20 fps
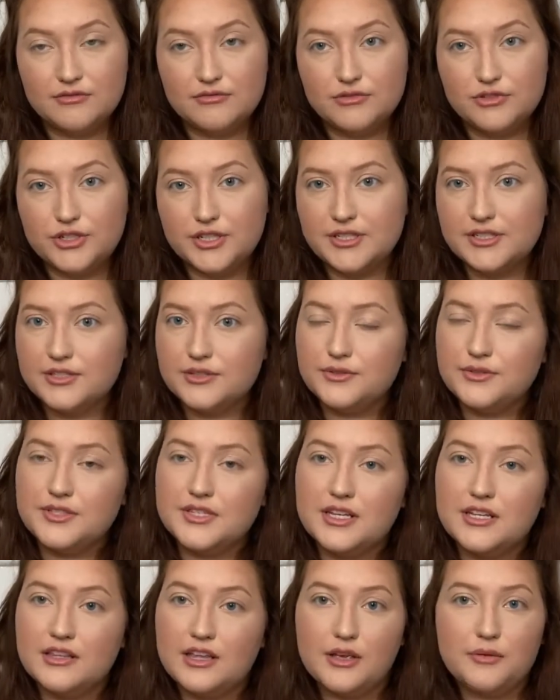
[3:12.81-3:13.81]

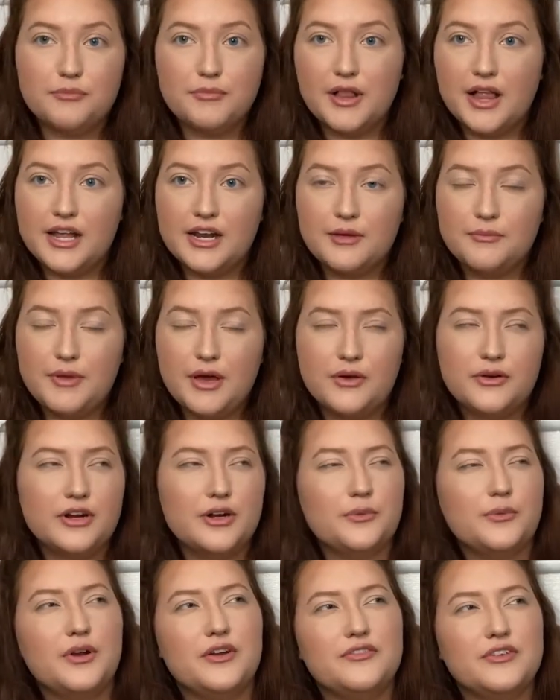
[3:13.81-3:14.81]
translucent like blotting
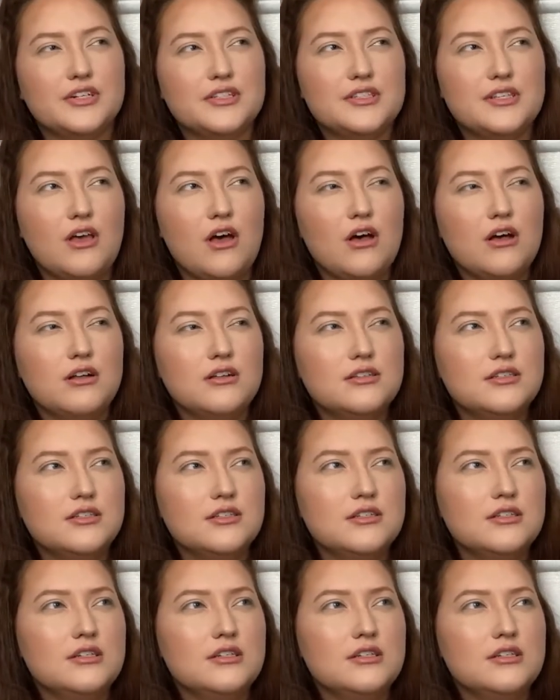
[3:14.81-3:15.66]
powder, whatever it's called.